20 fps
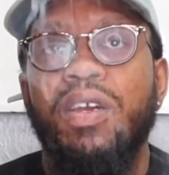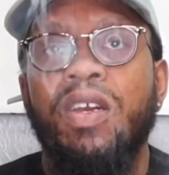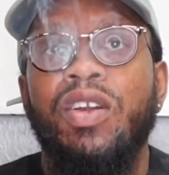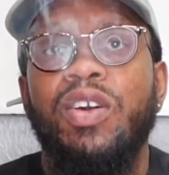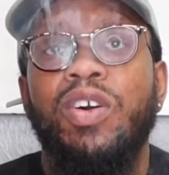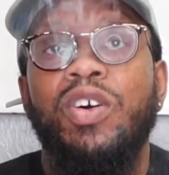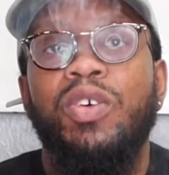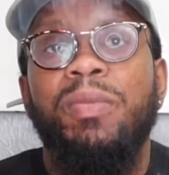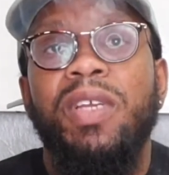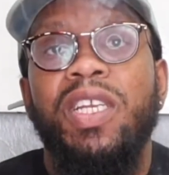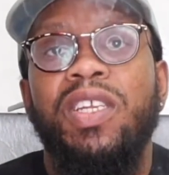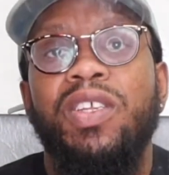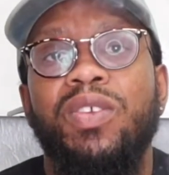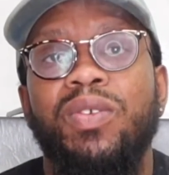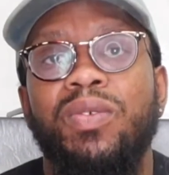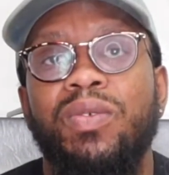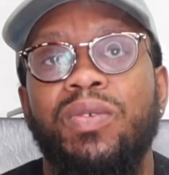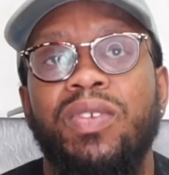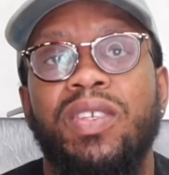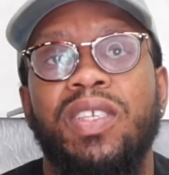Coleman
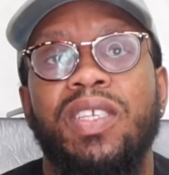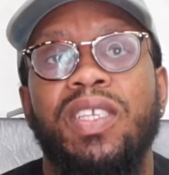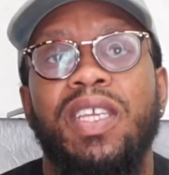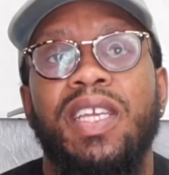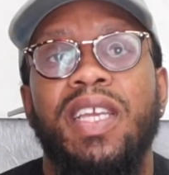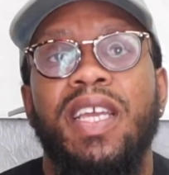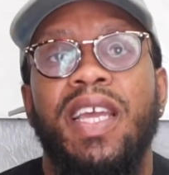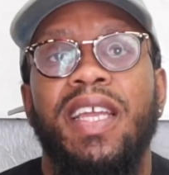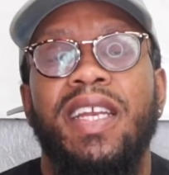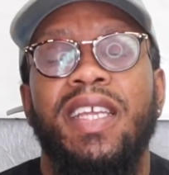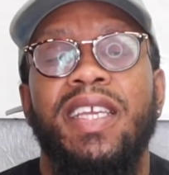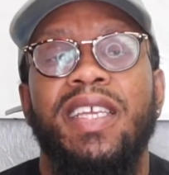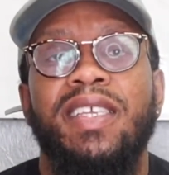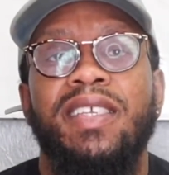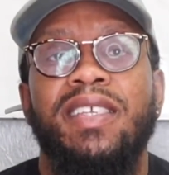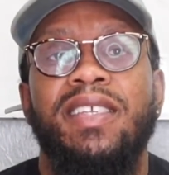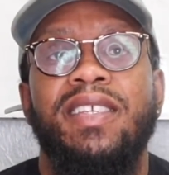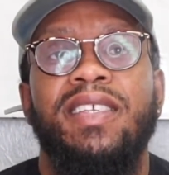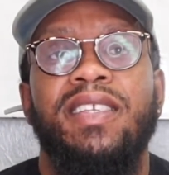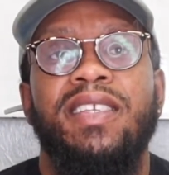Hughes, and
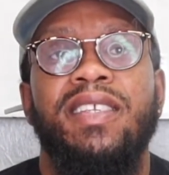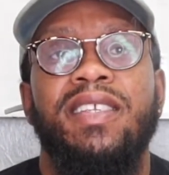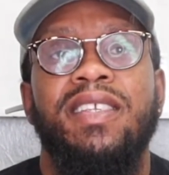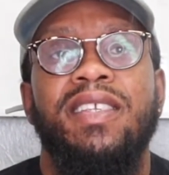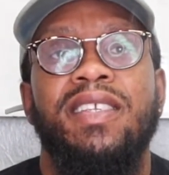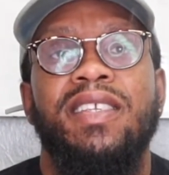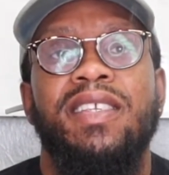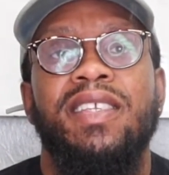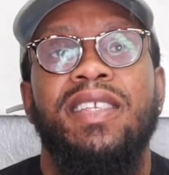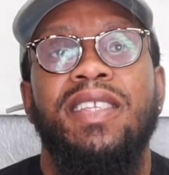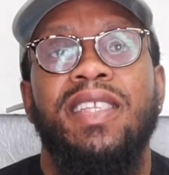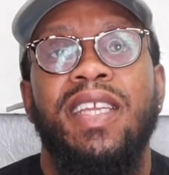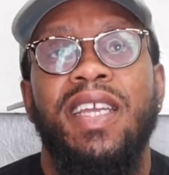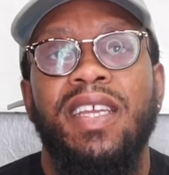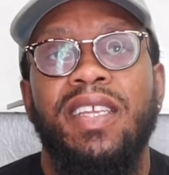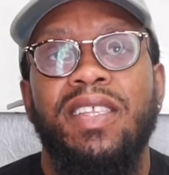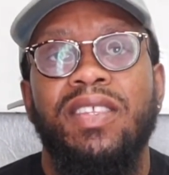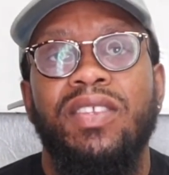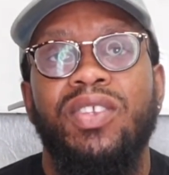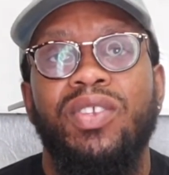his
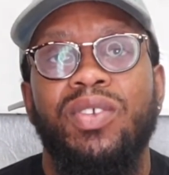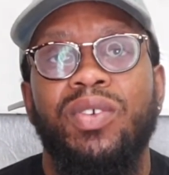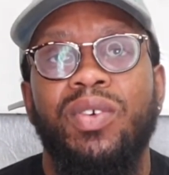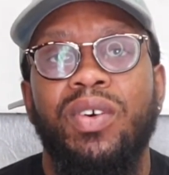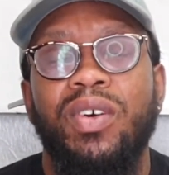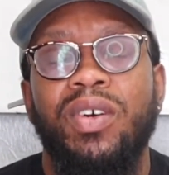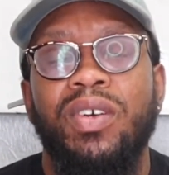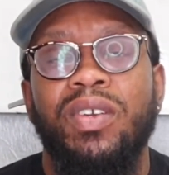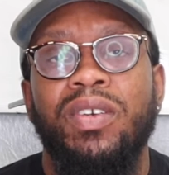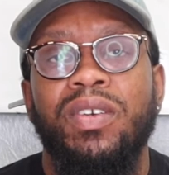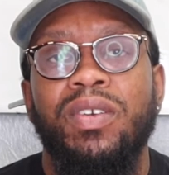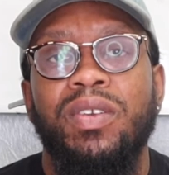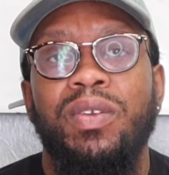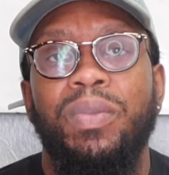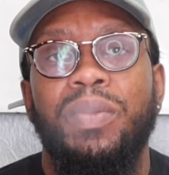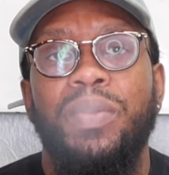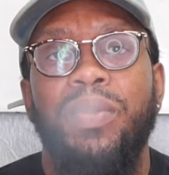stance on